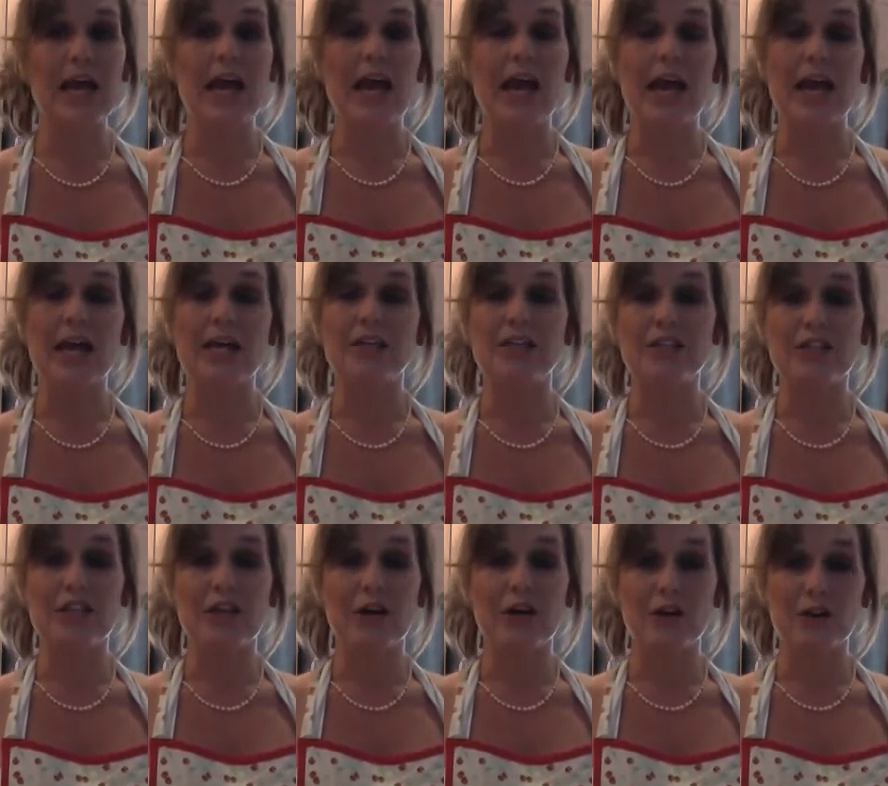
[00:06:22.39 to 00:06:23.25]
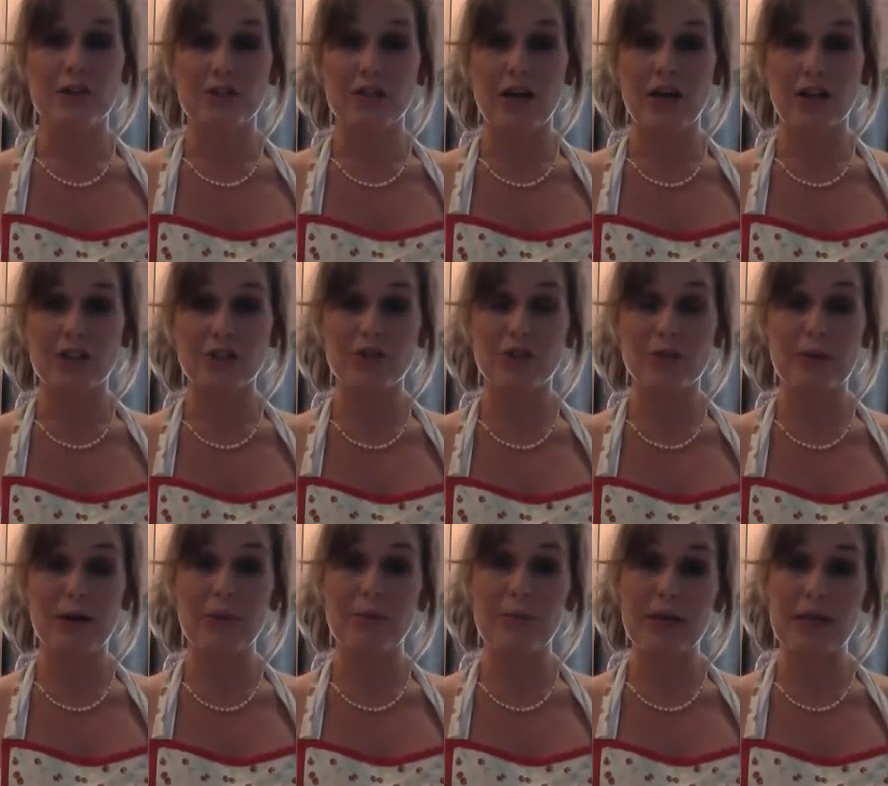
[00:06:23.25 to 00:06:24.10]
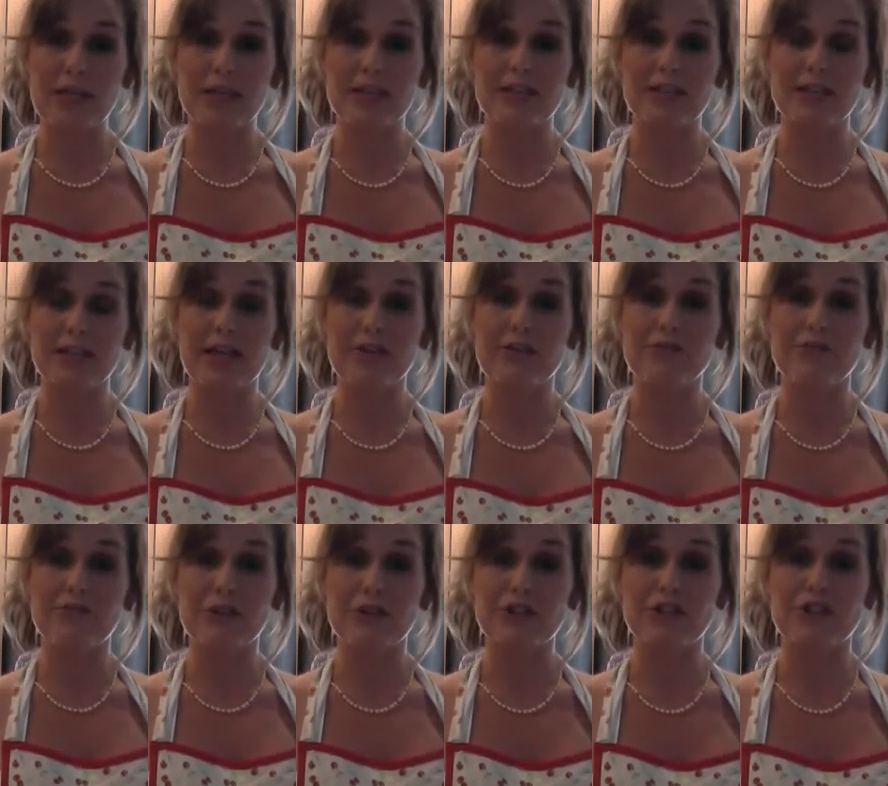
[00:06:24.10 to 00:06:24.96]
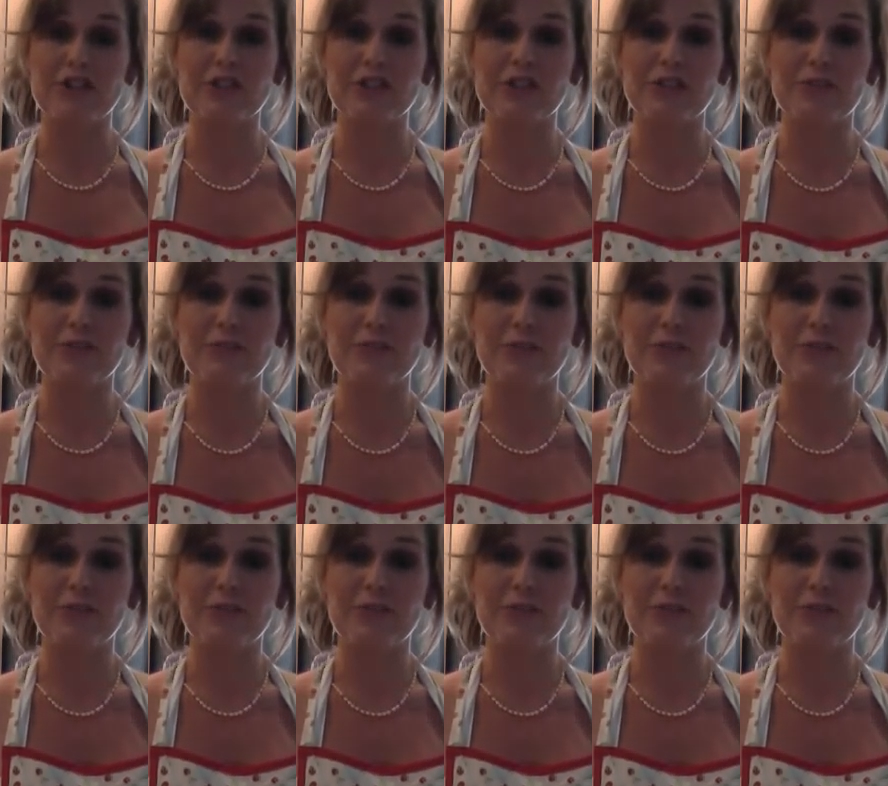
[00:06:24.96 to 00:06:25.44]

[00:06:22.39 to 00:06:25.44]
and talked to you about making this salad versatile.